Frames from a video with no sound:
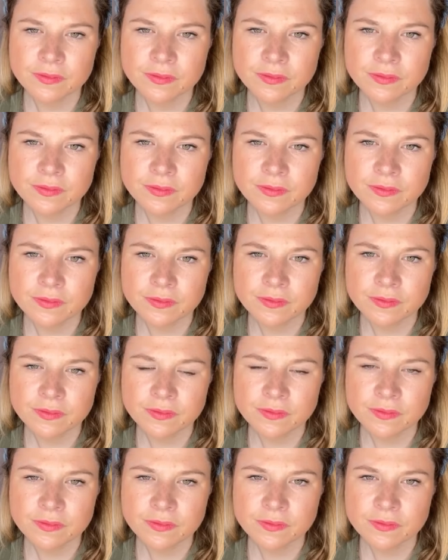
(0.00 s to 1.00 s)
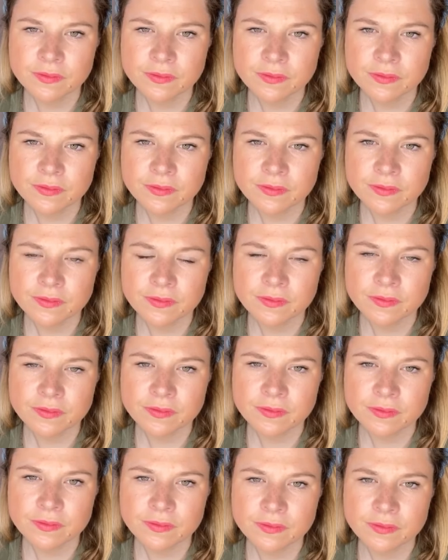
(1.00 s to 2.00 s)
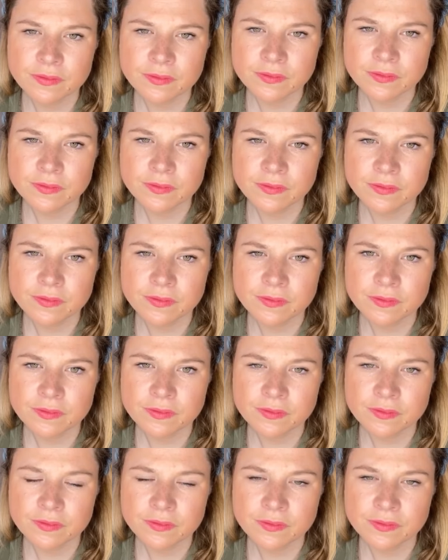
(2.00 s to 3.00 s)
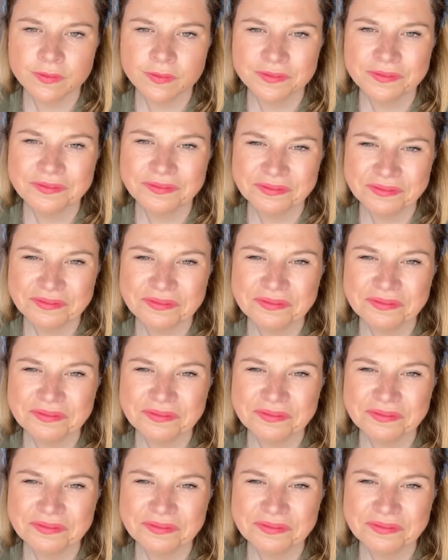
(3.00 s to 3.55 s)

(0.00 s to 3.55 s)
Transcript: No words are spoken by the person on screen.